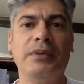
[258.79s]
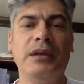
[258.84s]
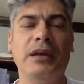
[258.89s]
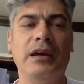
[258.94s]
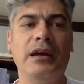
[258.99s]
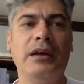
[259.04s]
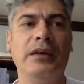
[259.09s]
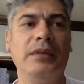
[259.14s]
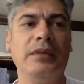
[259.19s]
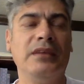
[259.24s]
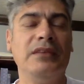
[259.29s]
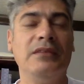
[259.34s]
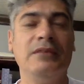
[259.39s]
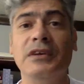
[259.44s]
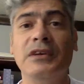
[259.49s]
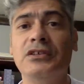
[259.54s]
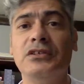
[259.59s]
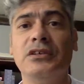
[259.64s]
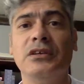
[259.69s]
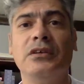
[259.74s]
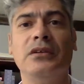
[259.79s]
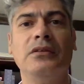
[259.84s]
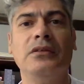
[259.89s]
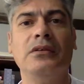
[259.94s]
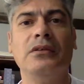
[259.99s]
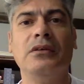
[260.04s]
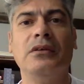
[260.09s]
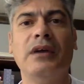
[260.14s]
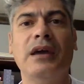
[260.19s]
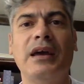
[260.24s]
individual
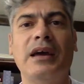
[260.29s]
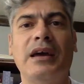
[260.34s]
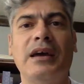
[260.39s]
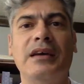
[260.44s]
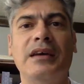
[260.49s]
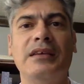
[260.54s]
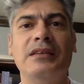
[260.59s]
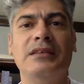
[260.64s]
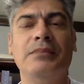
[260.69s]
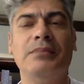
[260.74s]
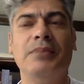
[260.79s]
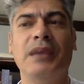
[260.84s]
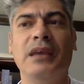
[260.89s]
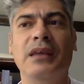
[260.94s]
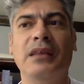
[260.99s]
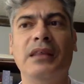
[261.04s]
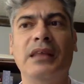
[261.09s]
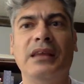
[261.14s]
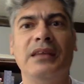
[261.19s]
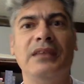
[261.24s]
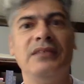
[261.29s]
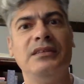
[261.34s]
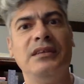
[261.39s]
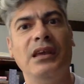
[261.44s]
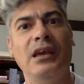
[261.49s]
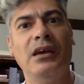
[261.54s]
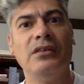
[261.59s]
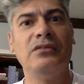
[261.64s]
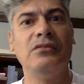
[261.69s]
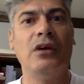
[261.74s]
who has a pig they can
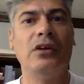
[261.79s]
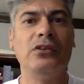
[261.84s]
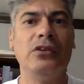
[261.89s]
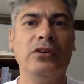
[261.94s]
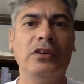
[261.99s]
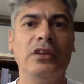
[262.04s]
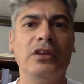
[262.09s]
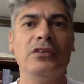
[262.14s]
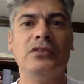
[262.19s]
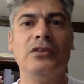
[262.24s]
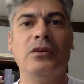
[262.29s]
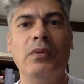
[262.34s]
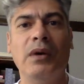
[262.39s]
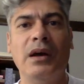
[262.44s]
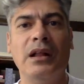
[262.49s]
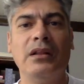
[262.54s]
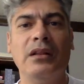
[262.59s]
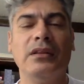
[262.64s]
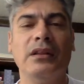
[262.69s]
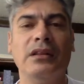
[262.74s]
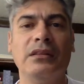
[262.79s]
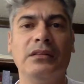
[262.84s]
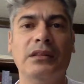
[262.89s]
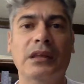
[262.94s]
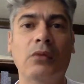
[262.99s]
see as not looking too well.